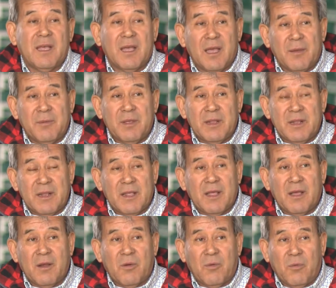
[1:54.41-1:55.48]
I mean,
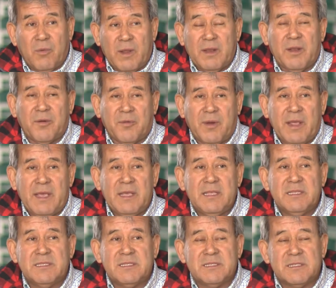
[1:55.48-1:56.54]
when it
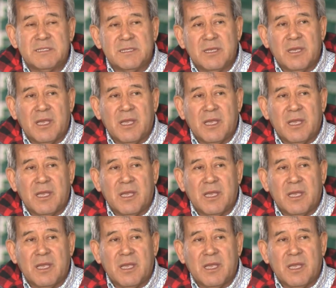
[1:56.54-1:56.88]
rains,